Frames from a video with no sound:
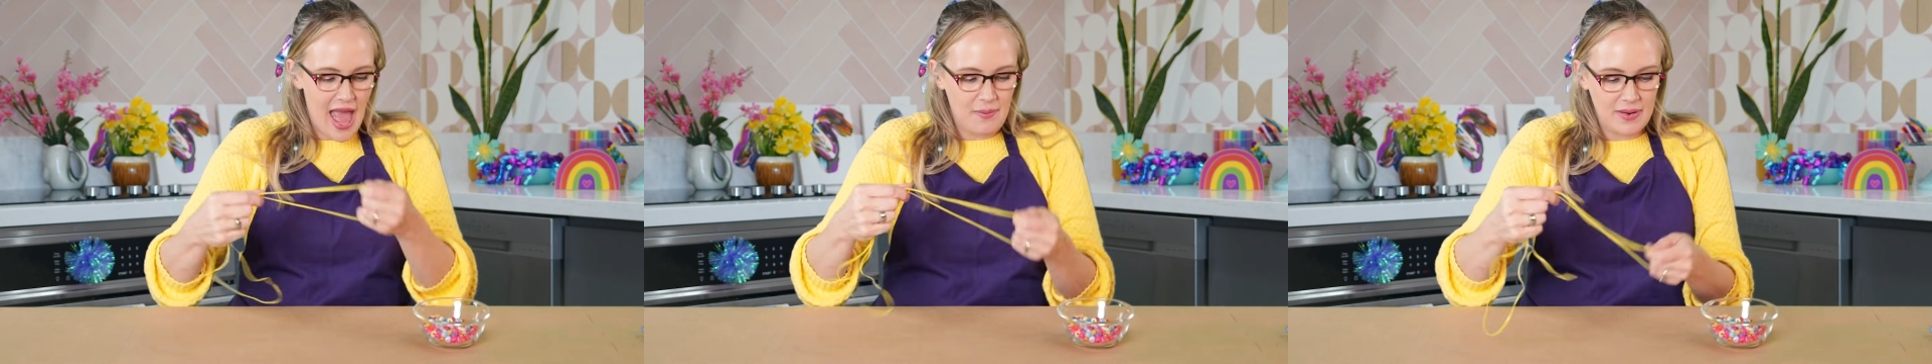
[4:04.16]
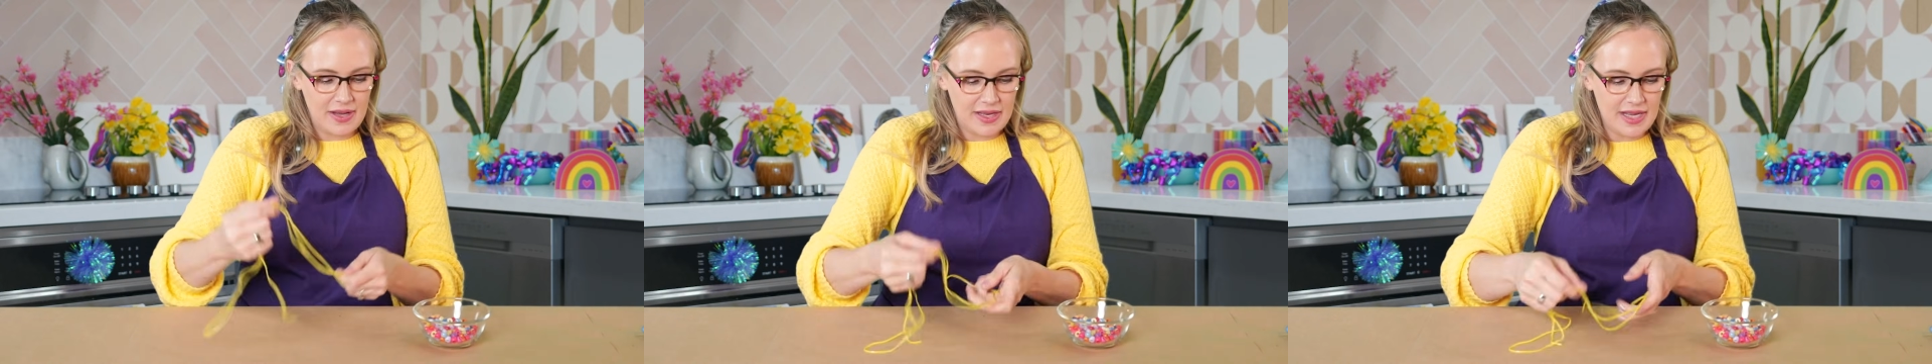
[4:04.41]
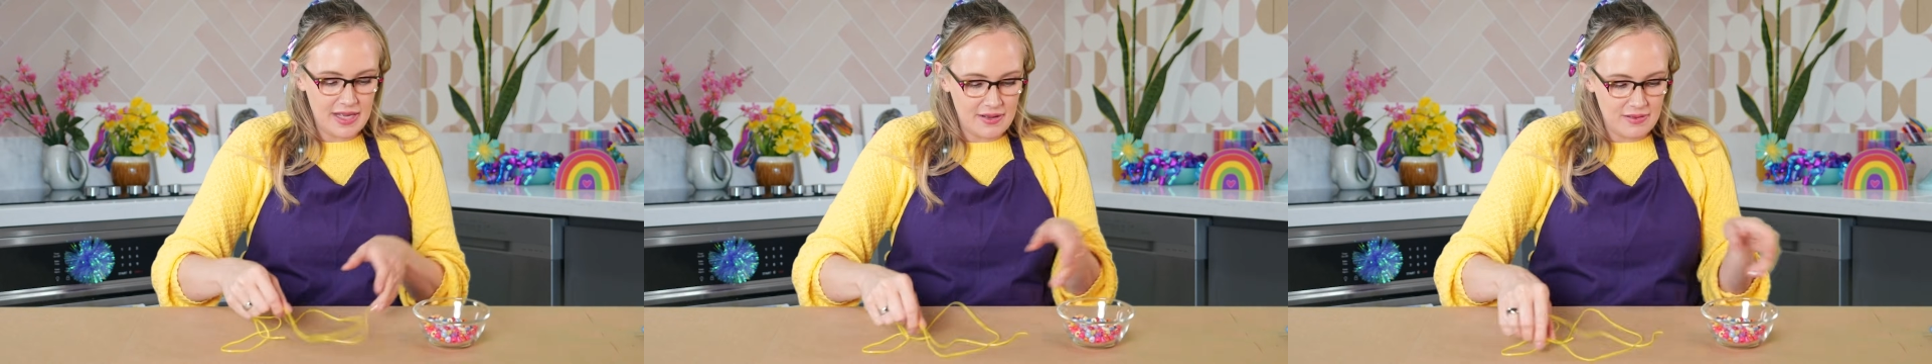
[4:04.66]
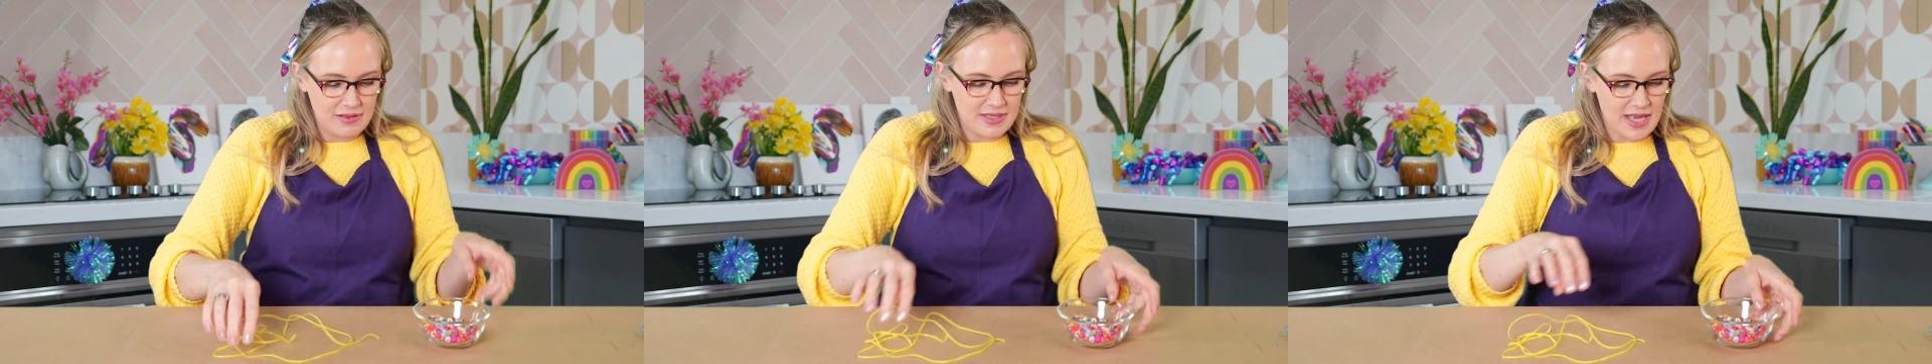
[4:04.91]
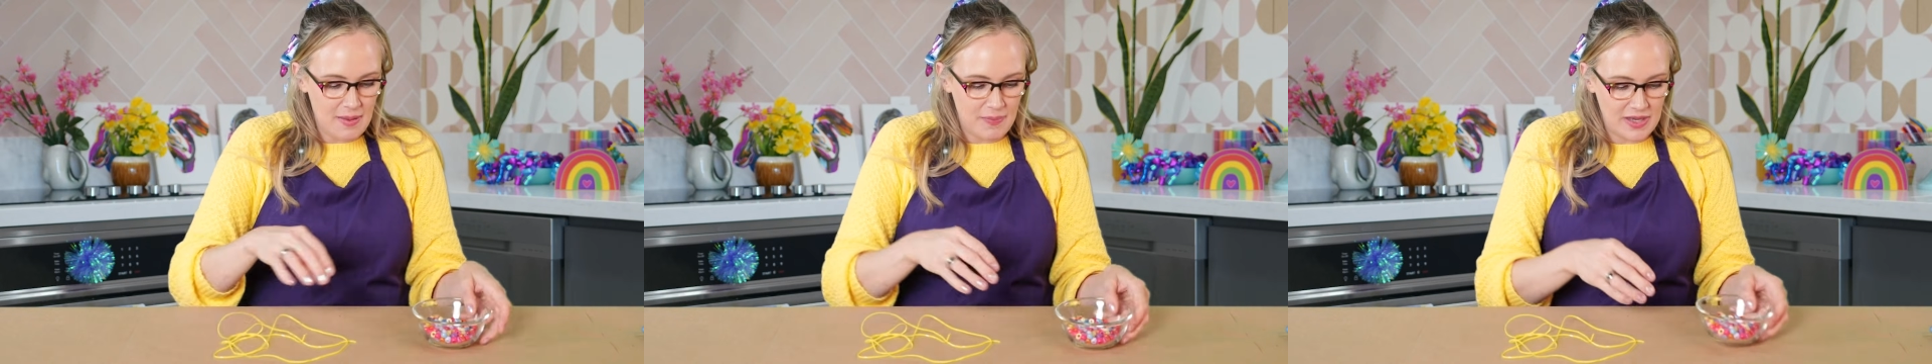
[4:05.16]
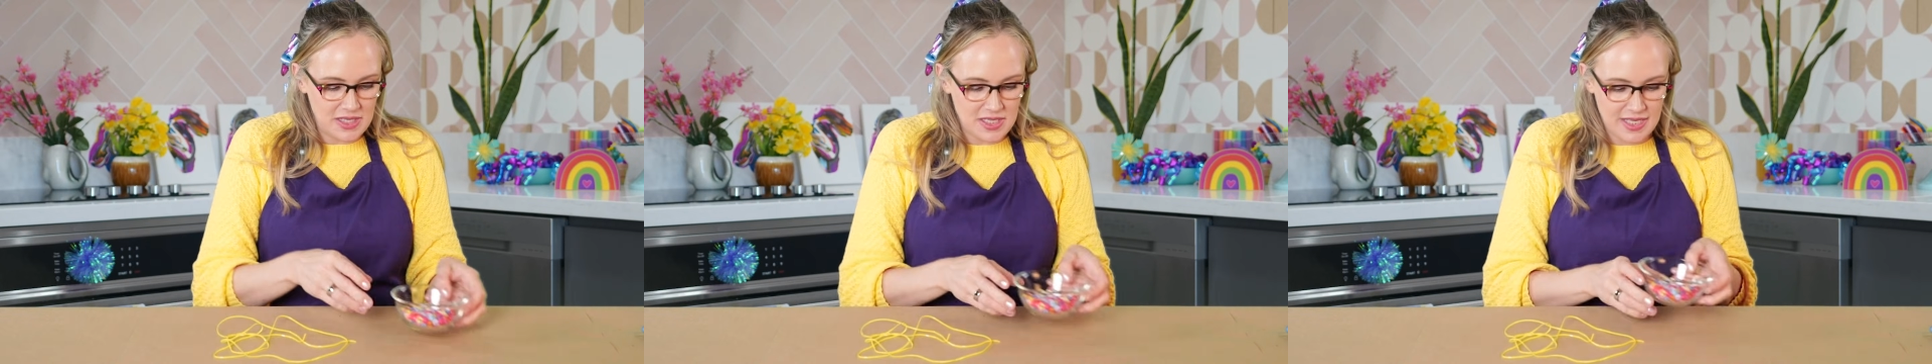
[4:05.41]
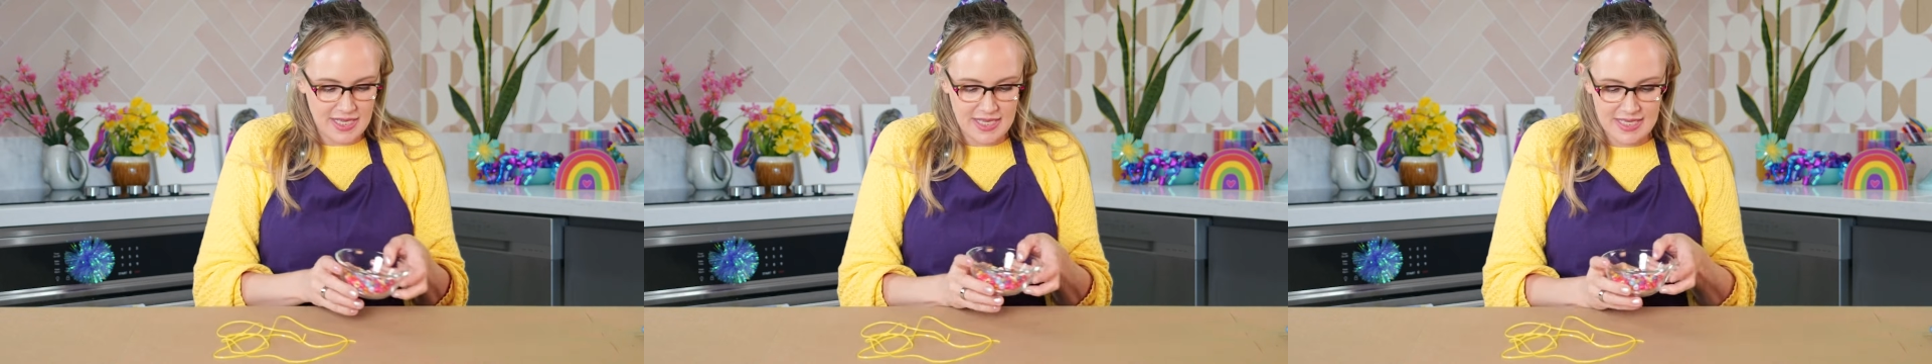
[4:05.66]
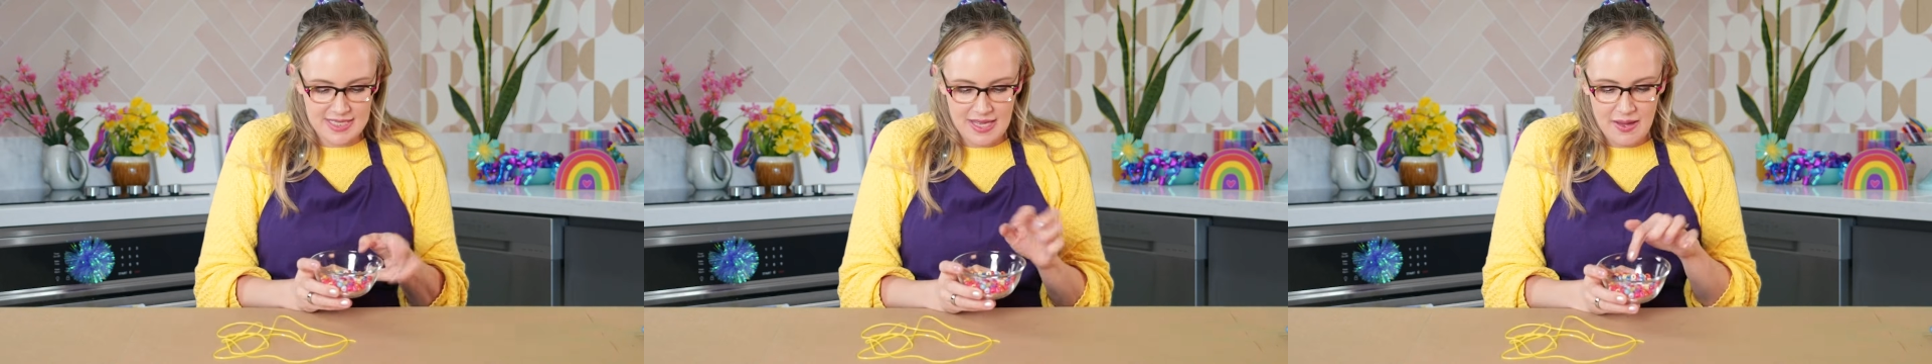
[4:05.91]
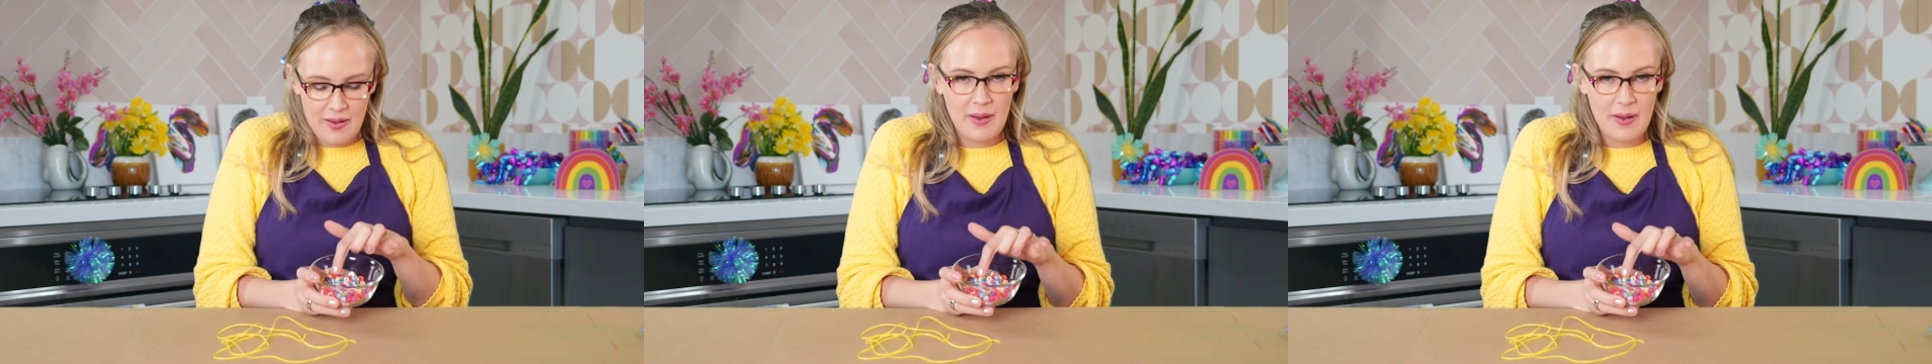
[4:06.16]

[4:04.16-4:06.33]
And we're going to use a bunch of these